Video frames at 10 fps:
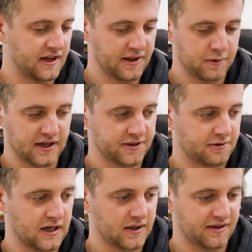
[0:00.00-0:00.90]
now that we got the
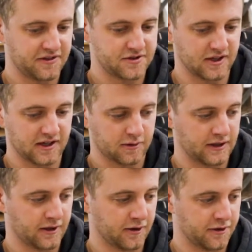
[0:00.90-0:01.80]
rack off the truck, we're going
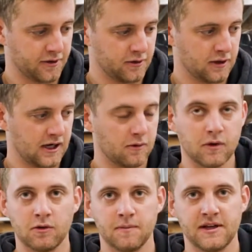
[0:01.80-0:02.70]
to go through
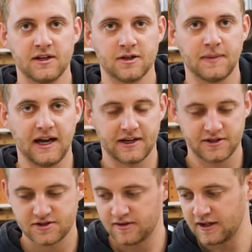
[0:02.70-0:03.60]
what will be in your package